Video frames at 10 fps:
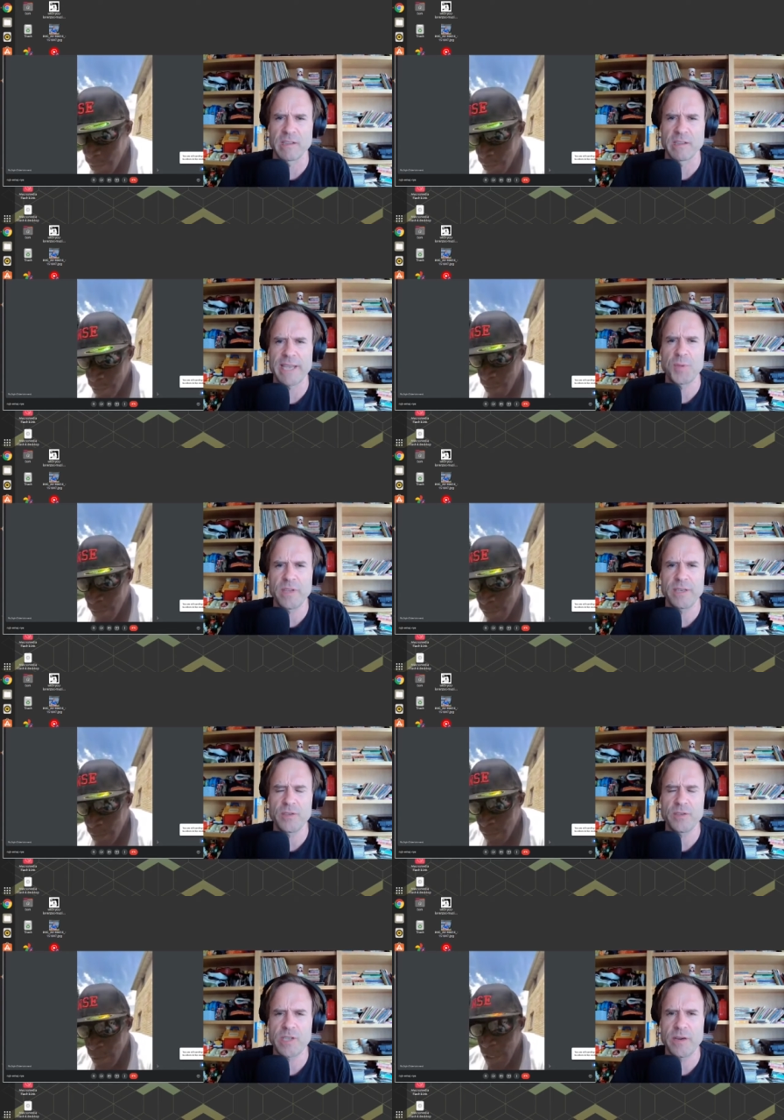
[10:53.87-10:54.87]
a label that
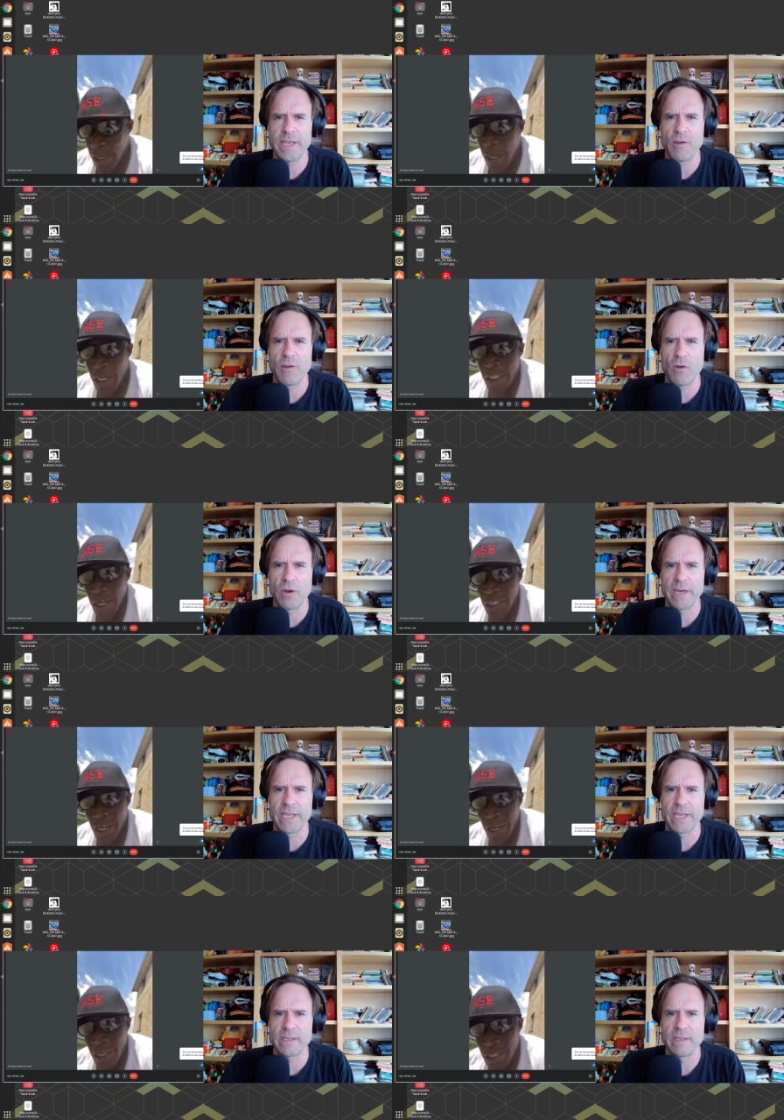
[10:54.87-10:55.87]
you're starting, or it's, it's, yeah,